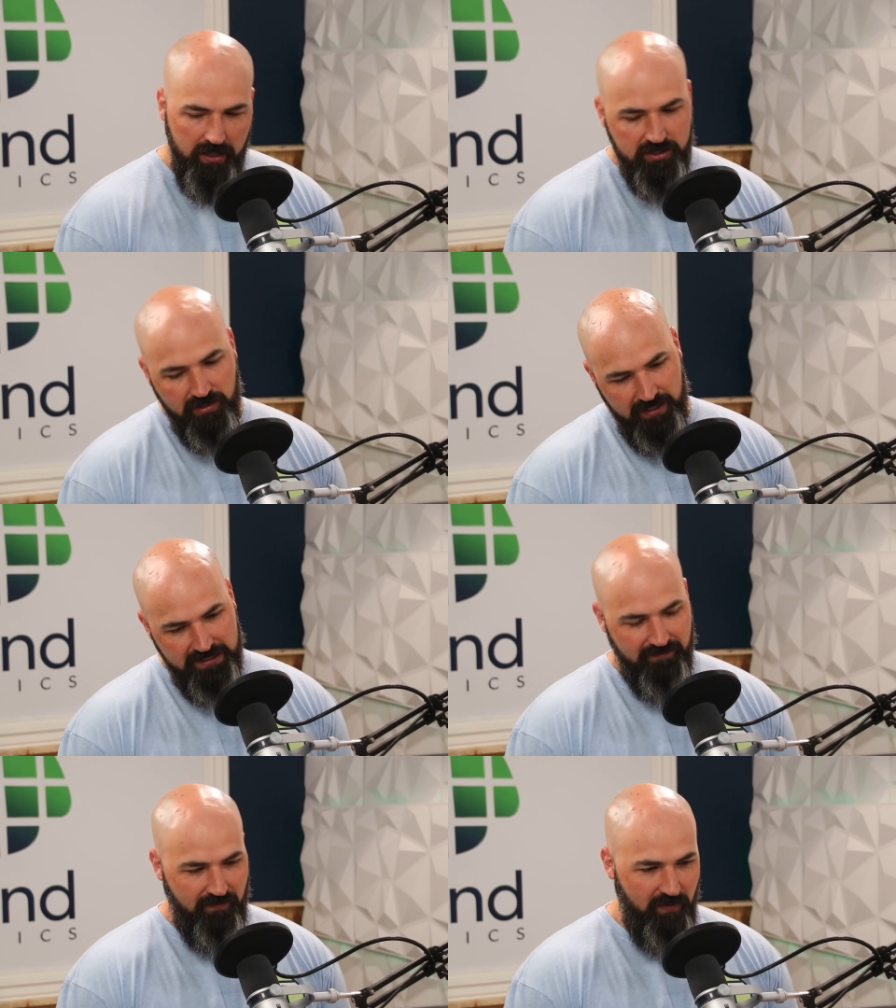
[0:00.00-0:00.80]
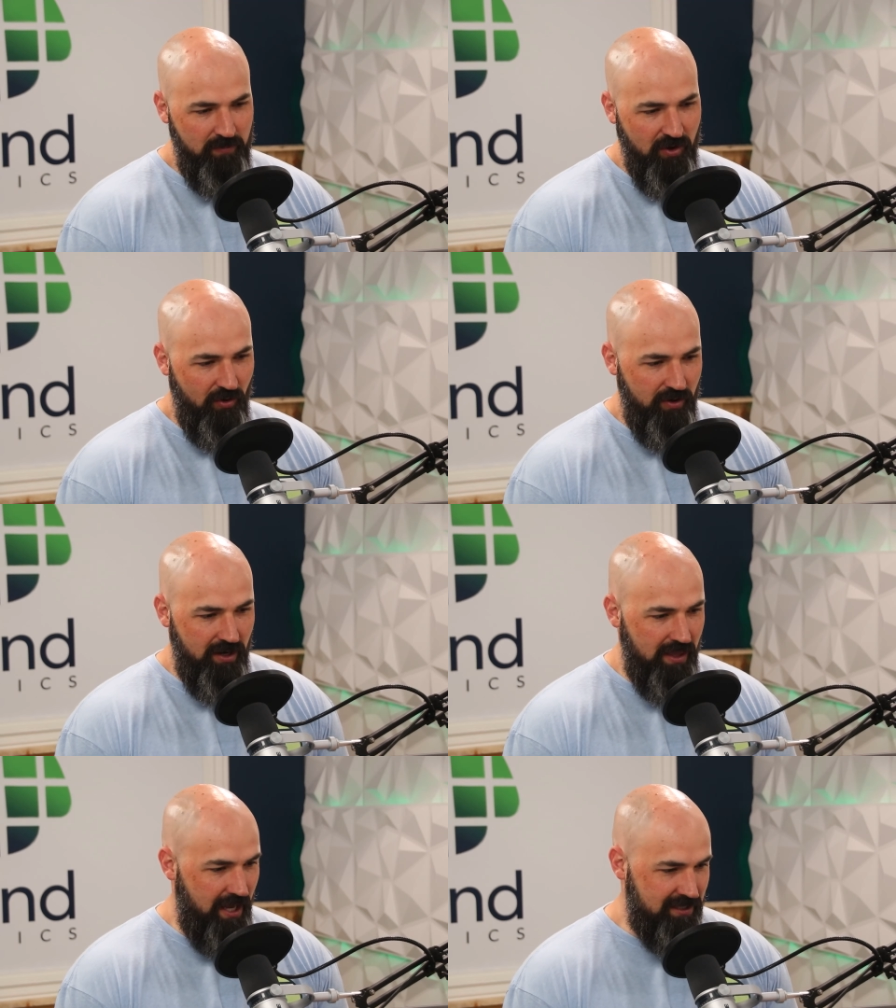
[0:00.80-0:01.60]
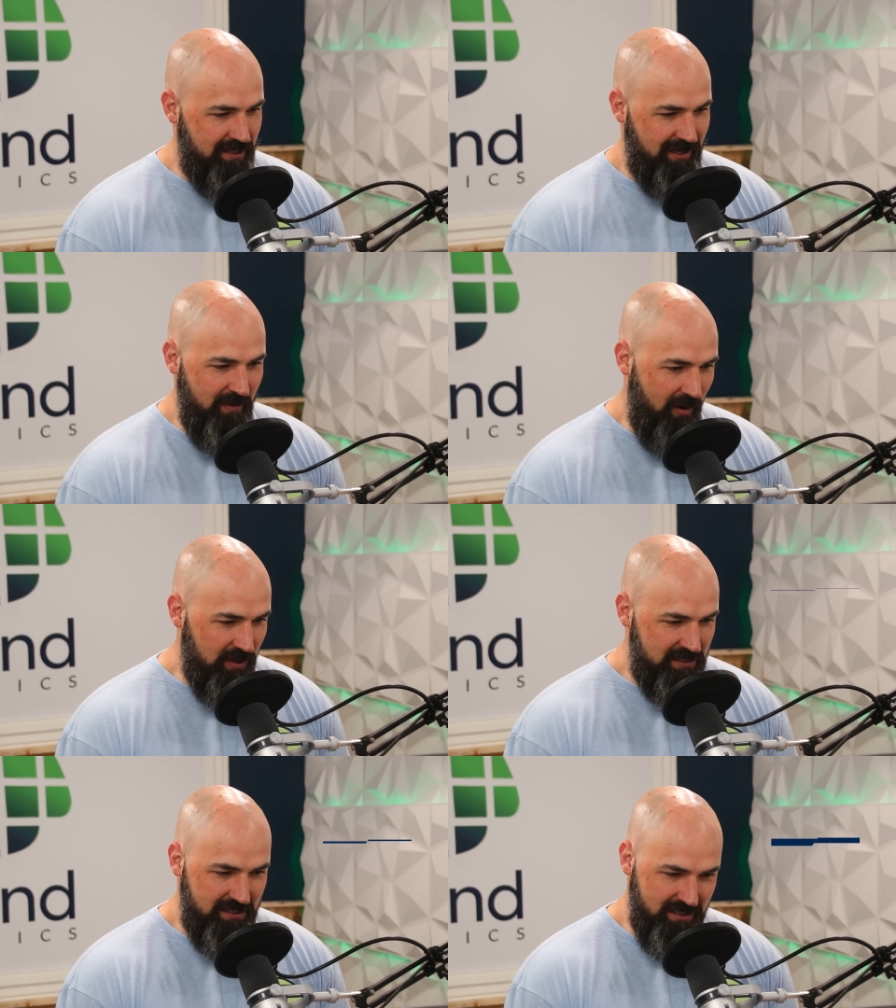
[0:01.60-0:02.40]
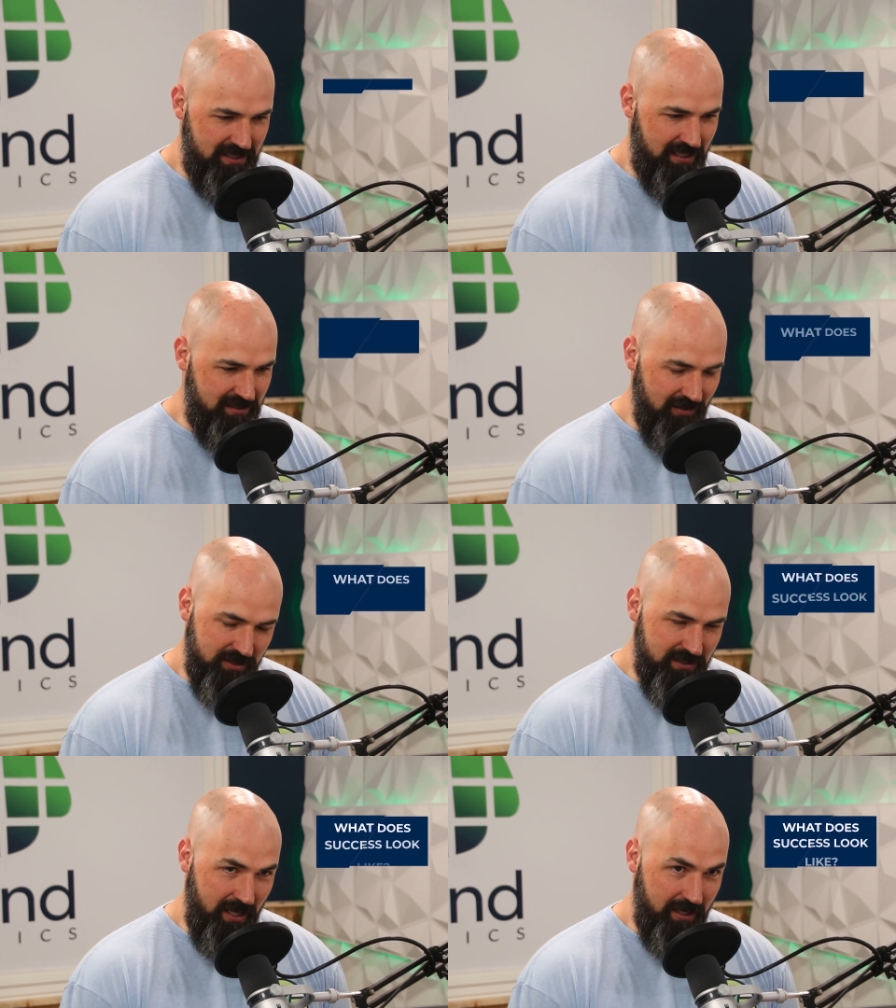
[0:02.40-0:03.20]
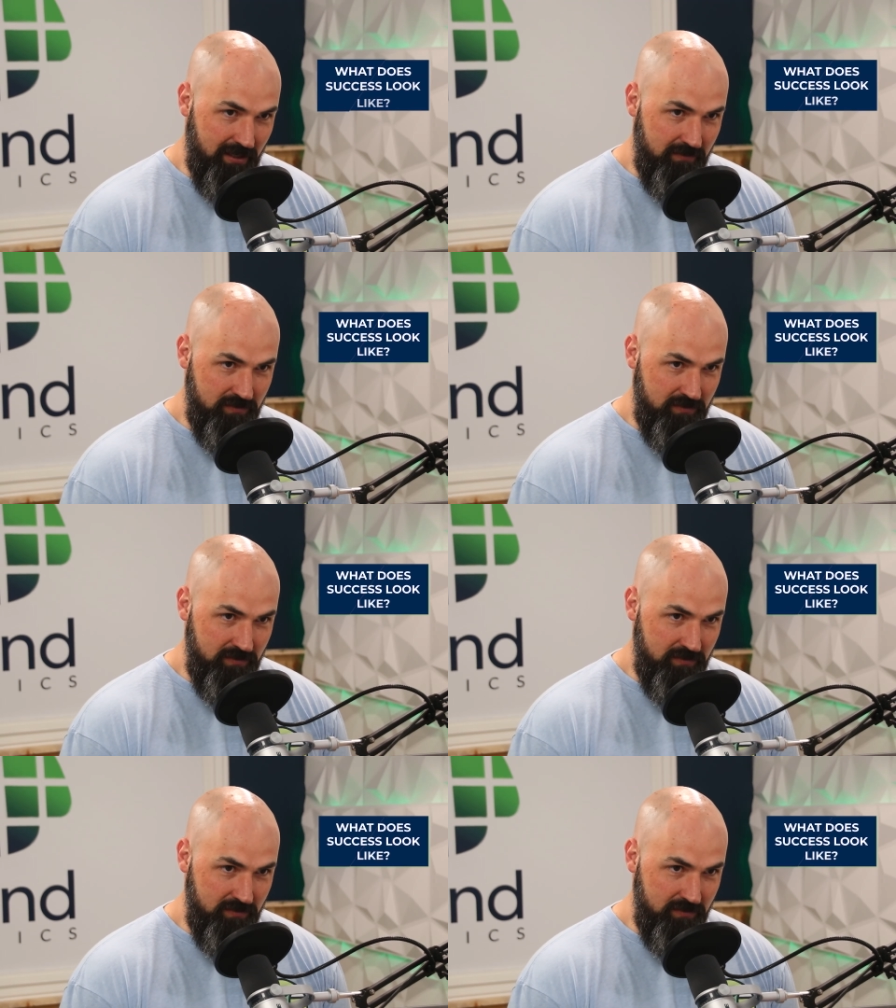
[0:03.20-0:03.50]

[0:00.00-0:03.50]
right, so let's flip the coin on that and talk about what success looks like.